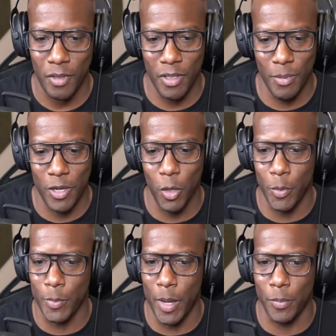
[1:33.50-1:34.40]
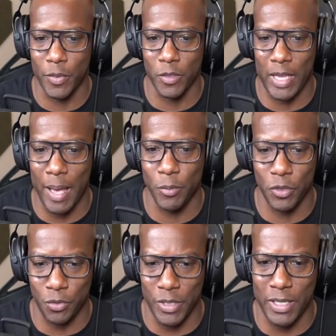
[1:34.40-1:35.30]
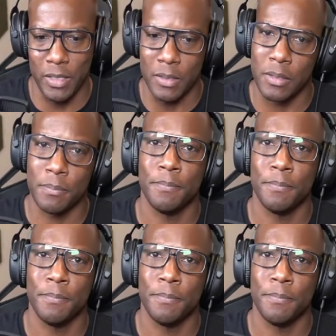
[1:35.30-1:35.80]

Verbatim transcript: Come on, open him up with those Apple IIes.